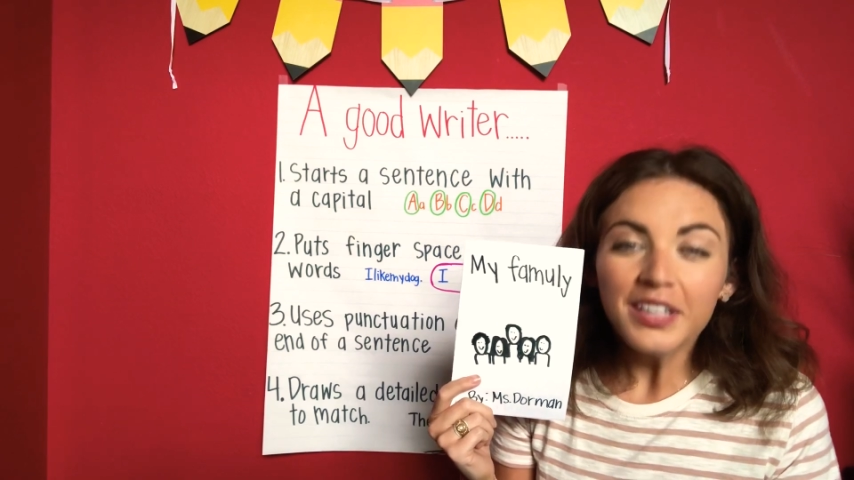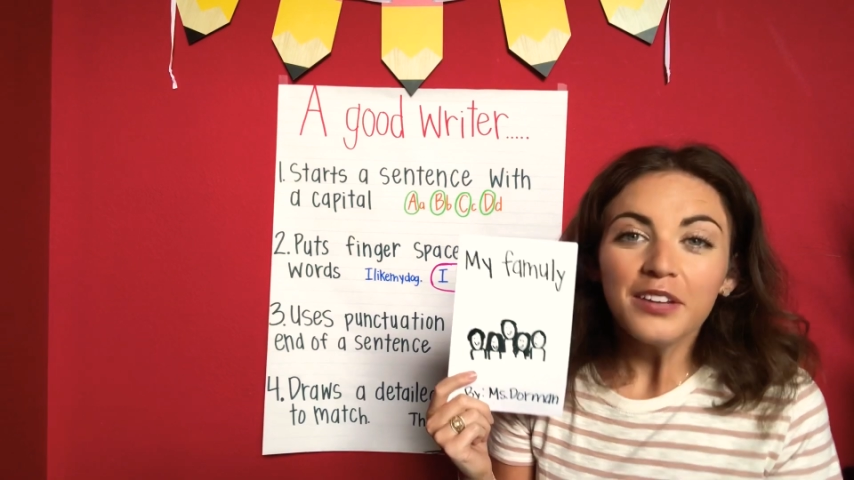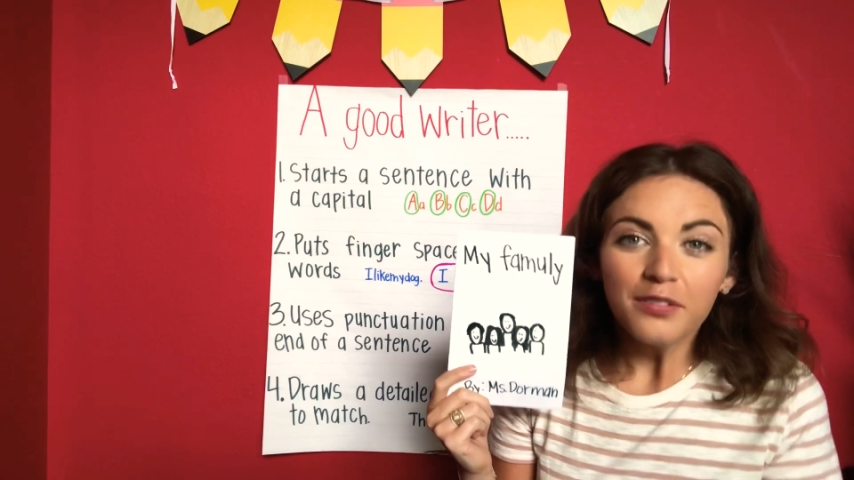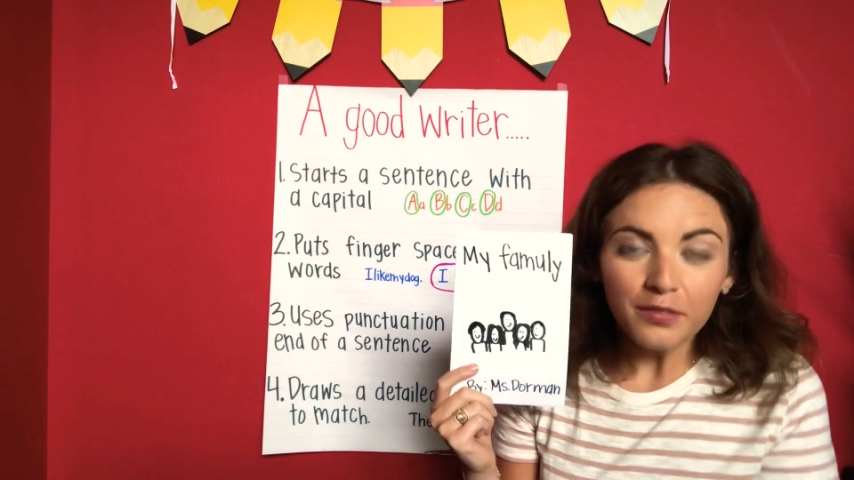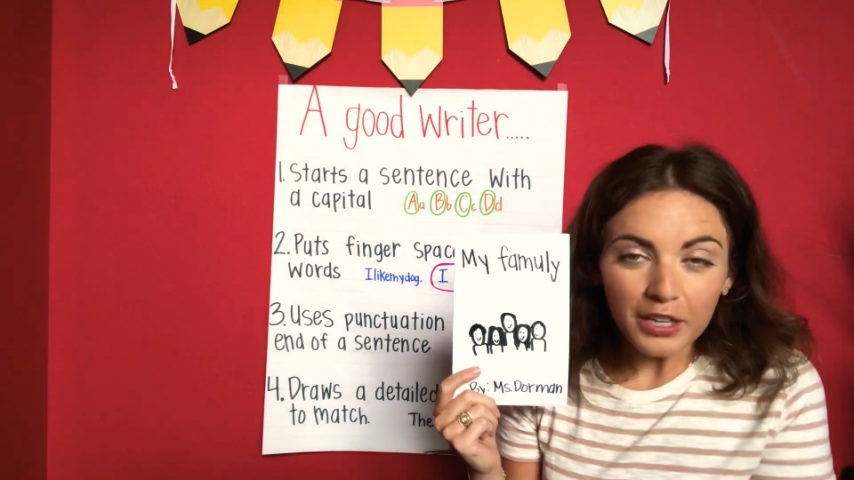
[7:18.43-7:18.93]

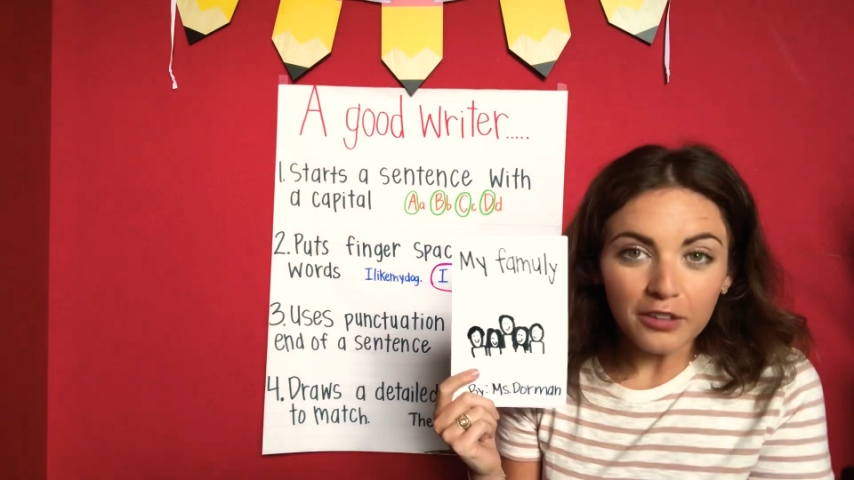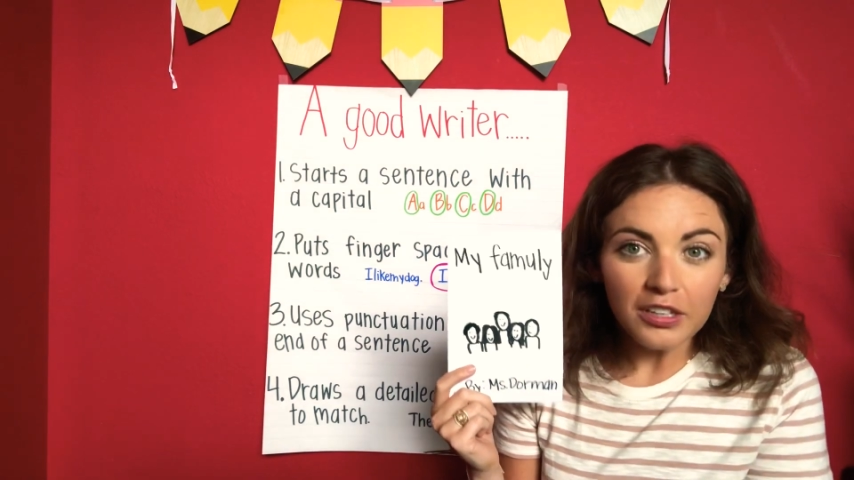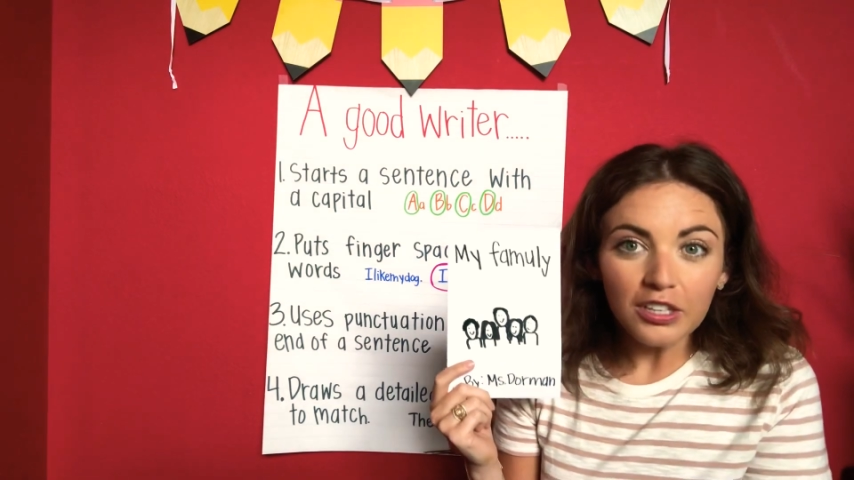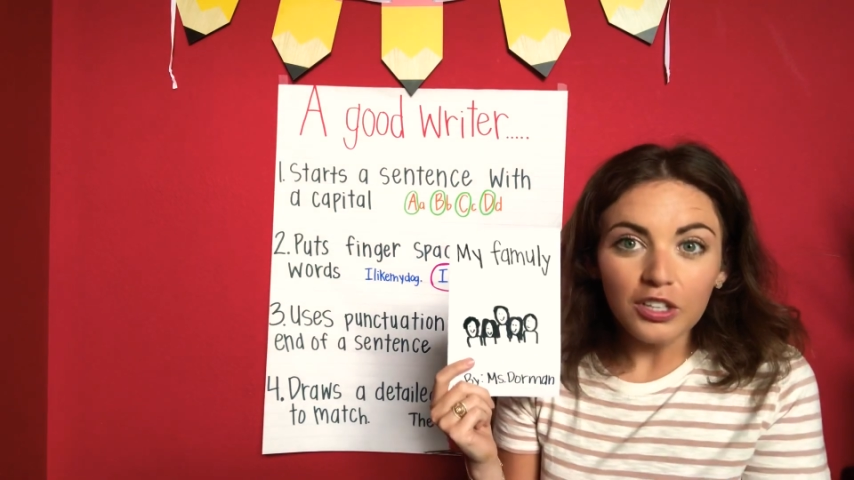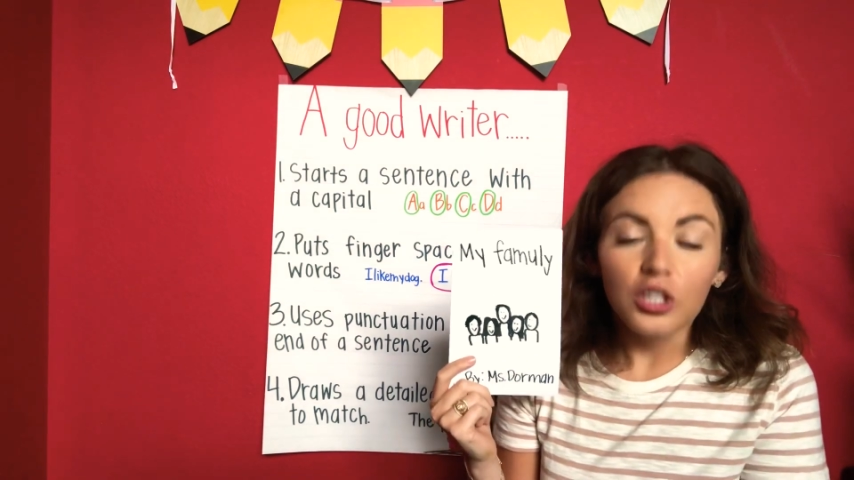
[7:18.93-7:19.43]
Very
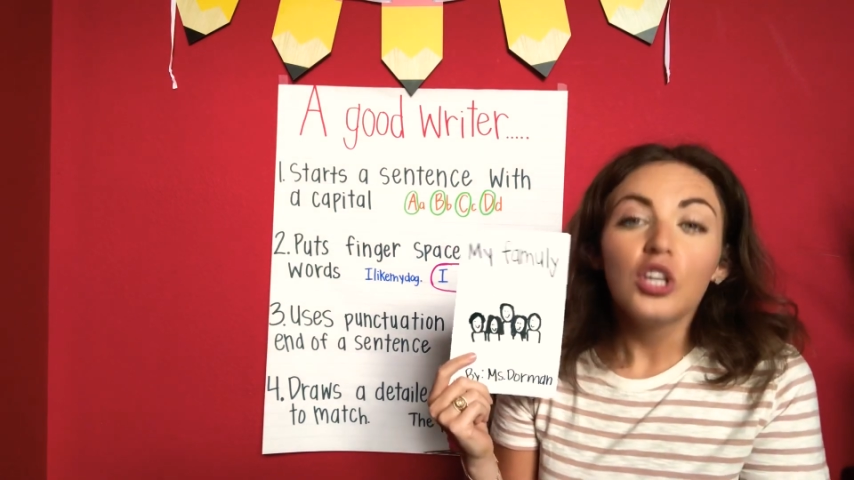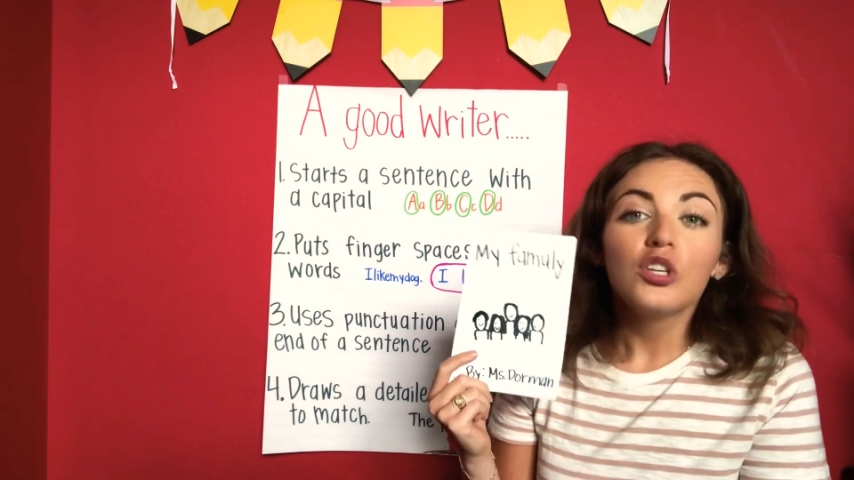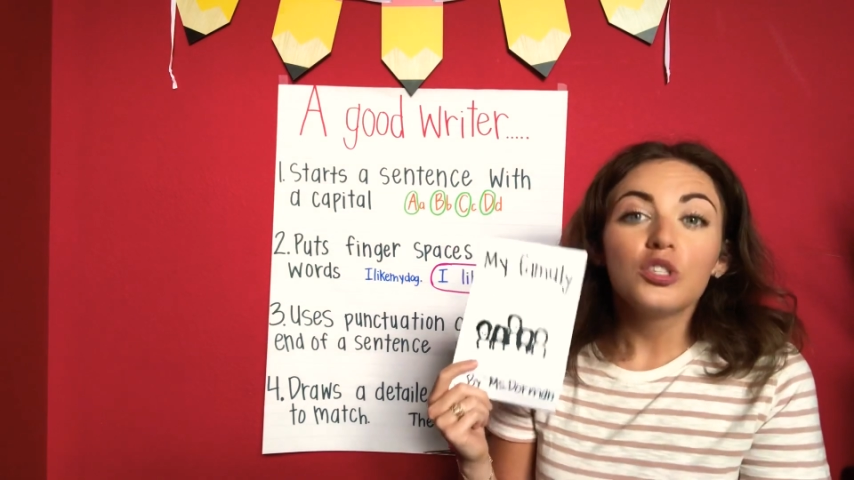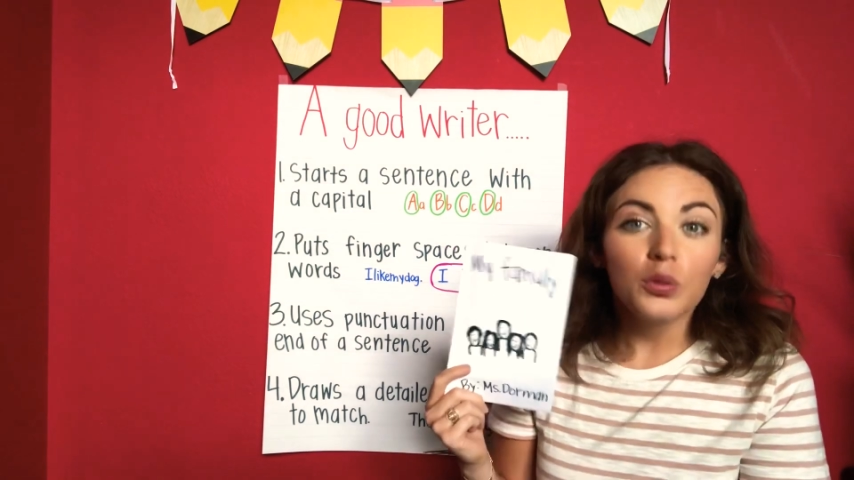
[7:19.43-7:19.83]
good. So